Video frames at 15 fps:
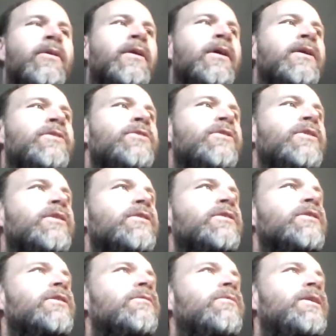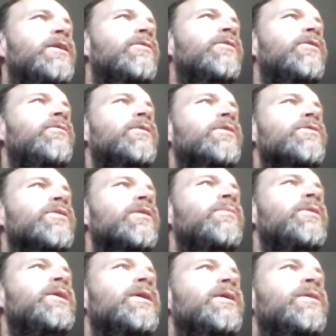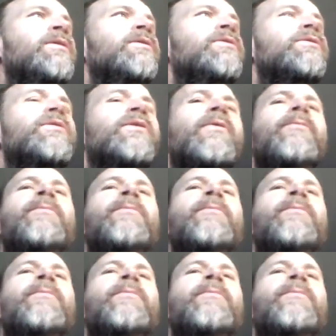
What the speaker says: realized that we don't know what a zombie is.